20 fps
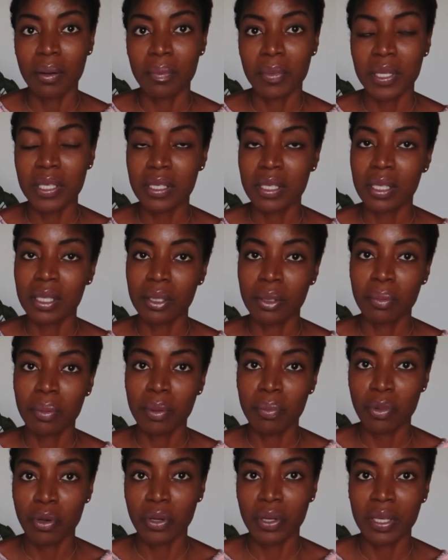is a little
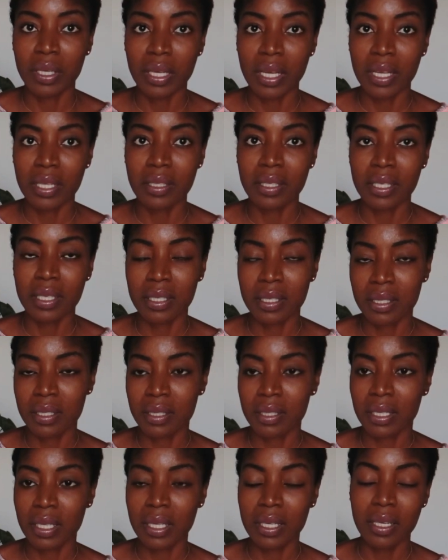bit more,
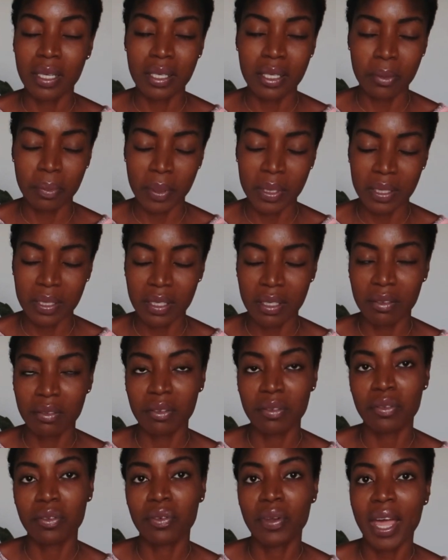is inexpensive
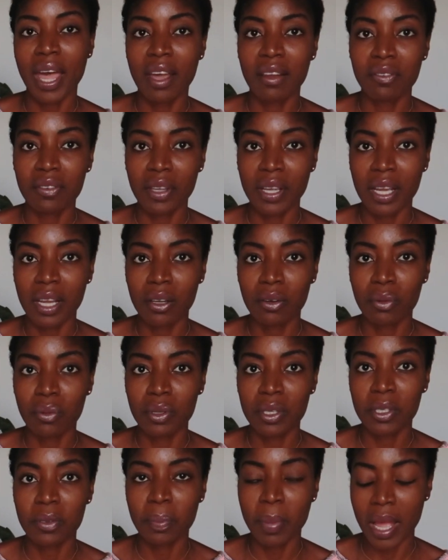if you have your
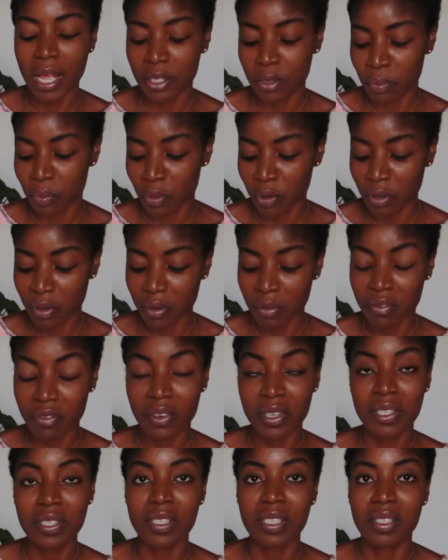ECOWAS passport
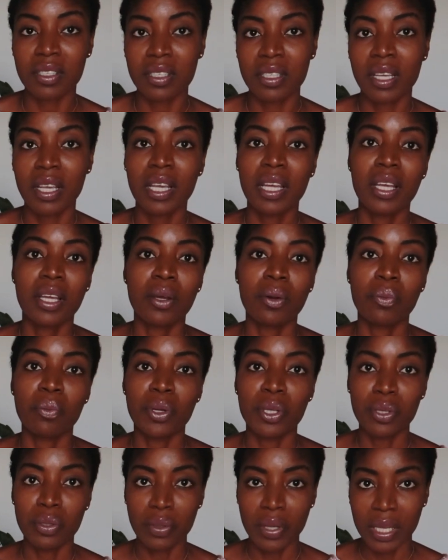versus
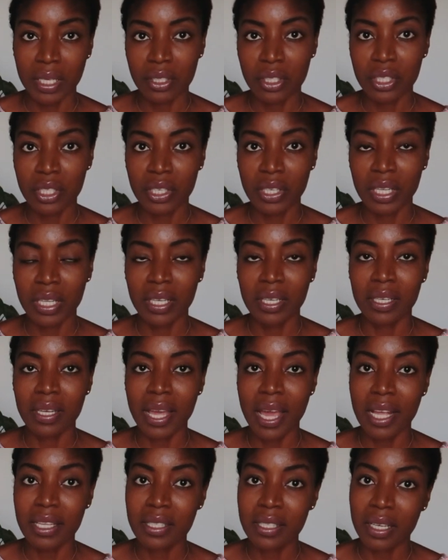when you enter in
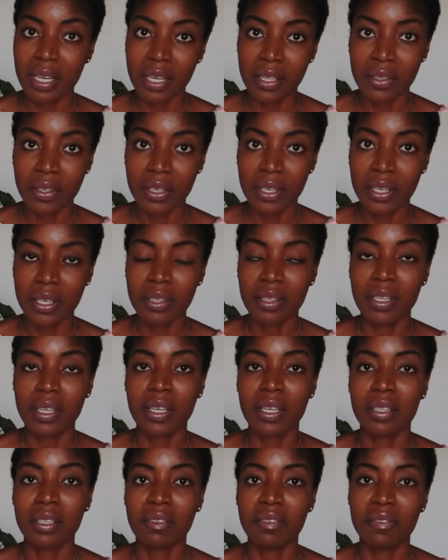as other,
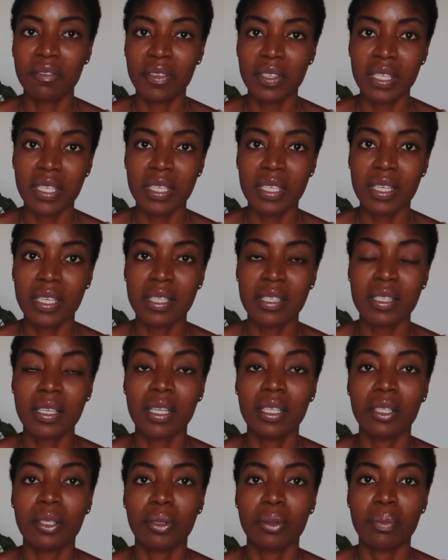the fee is a
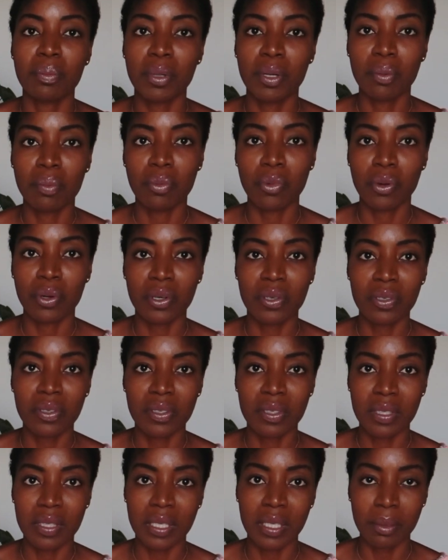little bit more
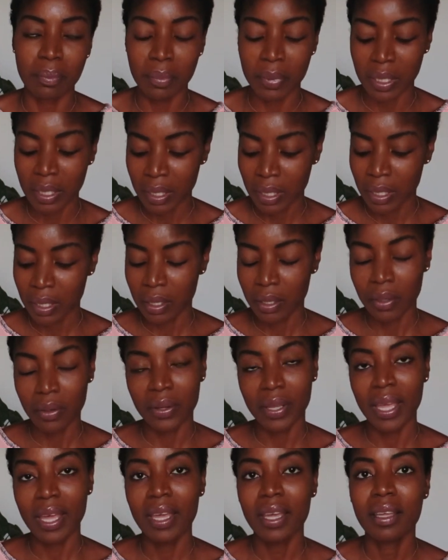steep.
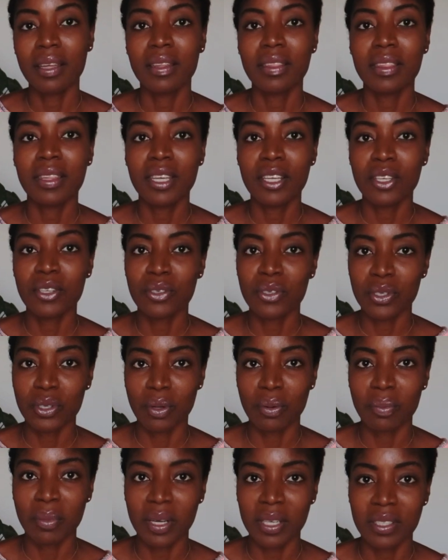Okay, thank you
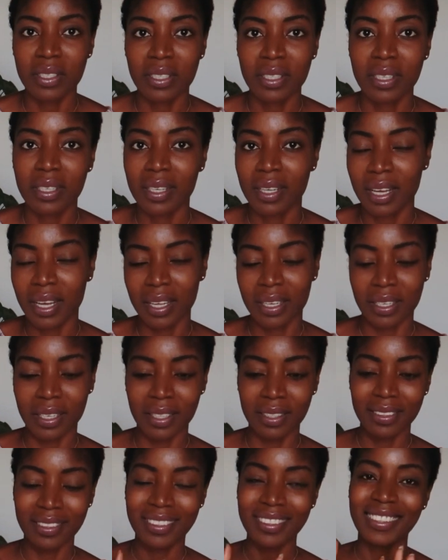so much,
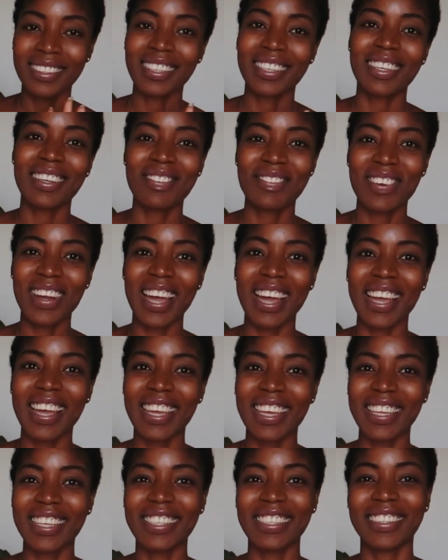Ghana.
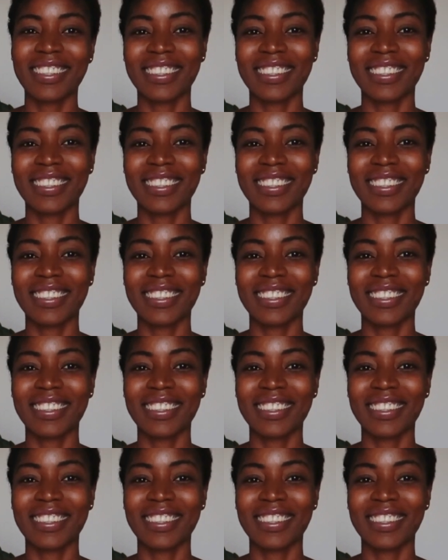Bye.